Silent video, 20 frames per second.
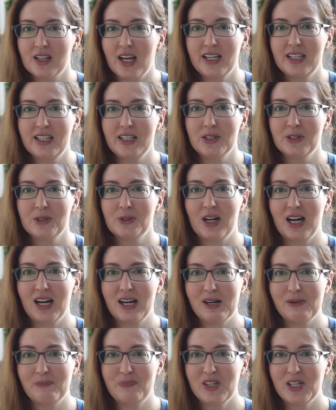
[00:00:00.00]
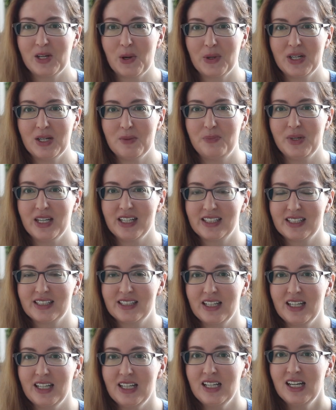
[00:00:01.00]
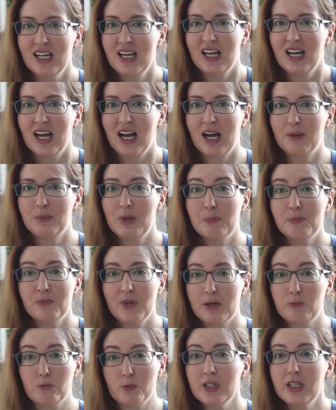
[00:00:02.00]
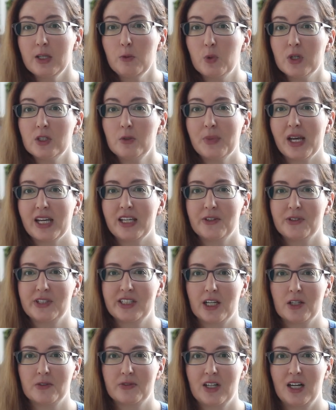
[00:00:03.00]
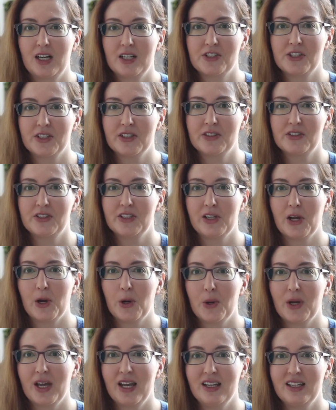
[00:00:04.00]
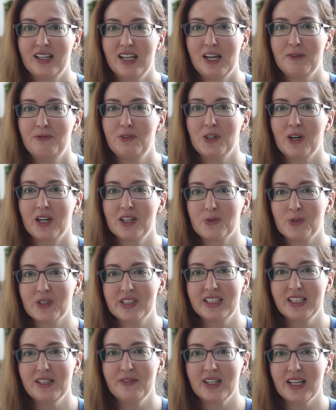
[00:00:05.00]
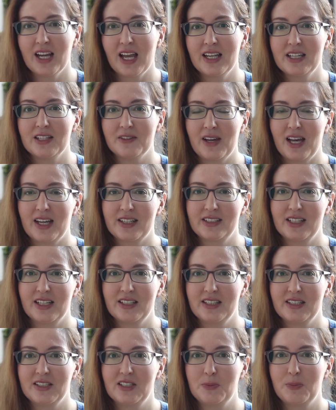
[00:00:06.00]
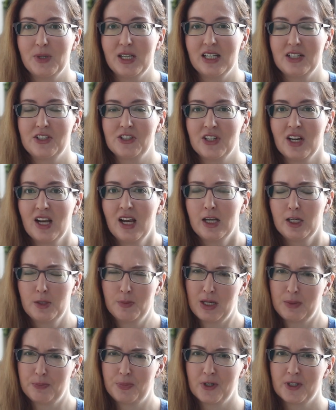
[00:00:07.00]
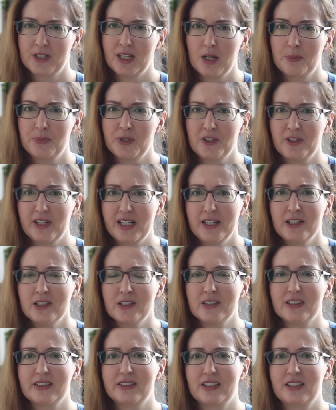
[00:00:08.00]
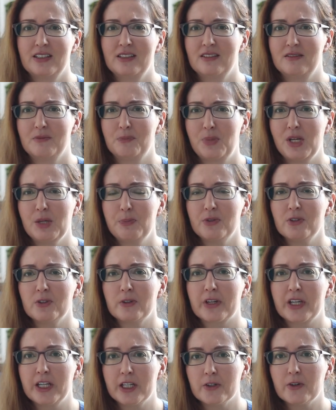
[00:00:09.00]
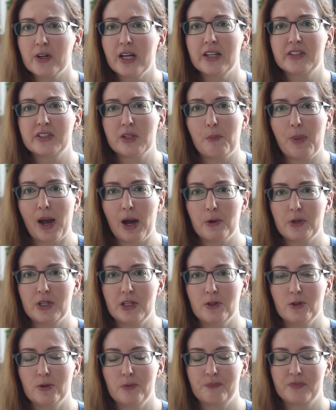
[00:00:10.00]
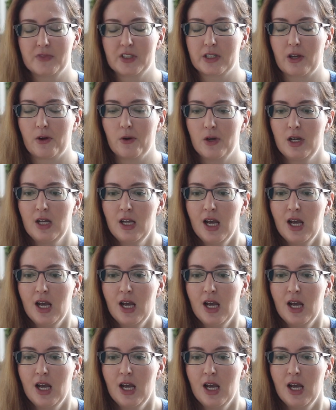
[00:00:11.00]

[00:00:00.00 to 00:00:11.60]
like you, um, you know, in a big city, um, it, it really will make you self-conscious, you know, and if you're on the receiving end of accented speech, you might perk up your ears and people are curious about you. So